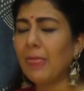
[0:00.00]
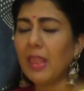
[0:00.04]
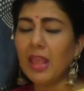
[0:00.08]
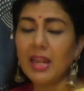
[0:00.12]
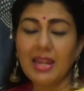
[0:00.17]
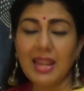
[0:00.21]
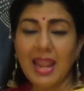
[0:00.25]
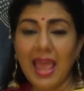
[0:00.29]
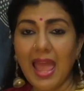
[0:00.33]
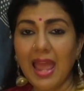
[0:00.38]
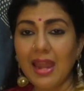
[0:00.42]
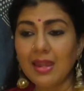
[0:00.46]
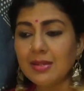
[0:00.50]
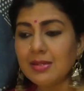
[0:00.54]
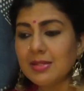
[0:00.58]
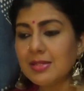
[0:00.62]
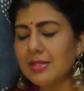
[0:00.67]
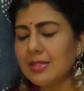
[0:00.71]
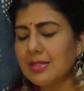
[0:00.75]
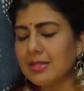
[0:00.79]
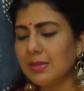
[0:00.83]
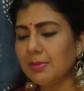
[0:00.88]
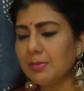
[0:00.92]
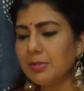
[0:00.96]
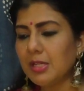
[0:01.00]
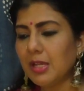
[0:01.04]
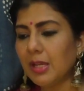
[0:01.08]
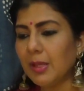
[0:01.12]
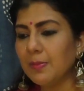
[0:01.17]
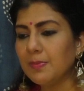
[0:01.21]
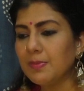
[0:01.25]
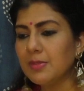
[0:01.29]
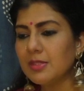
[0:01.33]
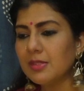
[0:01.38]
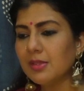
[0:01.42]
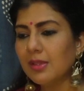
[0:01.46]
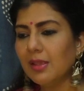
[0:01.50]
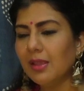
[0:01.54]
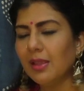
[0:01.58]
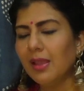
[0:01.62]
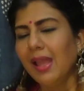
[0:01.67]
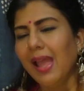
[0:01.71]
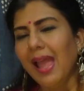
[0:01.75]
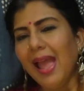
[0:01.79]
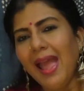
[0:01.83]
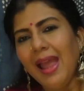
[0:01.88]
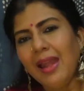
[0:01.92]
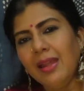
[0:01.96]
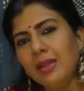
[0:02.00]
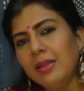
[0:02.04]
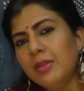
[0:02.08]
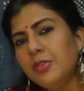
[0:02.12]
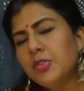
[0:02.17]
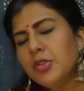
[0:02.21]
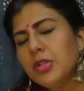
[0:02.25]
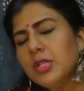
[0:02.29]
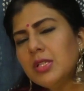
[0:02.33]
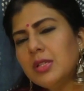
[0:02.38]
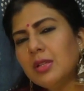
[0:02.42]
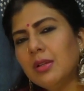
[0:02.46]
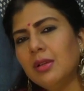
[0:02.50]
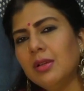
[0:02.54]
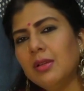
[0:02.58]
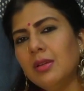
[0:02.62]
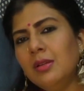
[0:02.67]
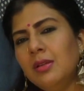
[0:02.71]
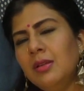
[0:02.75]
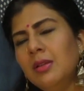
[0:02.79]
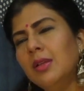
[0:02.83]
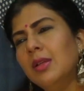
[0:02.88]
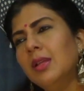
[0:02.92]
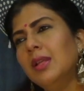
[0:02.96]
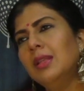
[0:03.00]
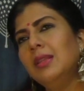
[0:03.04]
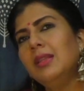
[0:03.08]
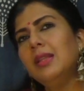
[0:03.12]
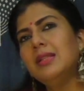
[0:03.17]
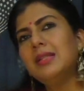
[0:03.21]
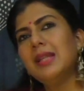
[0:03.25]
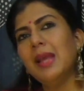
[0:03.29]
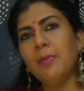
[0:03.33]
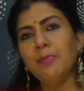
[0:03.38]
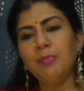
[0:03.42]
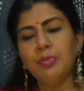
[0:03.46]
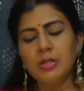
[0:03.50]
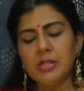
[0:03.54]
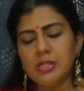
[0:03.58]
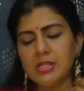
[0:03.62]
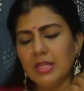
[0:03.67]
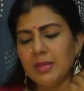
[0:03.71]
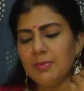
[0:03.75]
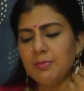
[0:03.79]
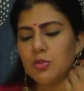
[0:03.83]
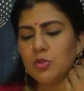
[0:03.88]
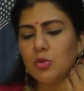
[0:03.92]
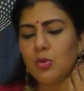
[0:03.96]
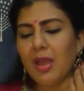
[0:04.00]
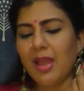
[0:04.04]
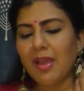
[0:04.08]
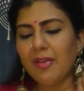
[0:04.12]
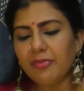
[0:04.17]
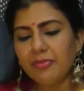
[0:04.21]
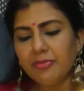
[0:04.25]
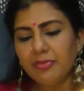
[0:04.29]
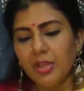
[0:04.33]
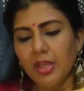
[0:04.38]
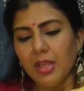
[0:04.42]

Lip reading: Land sometimes. And in return, the temple seems to have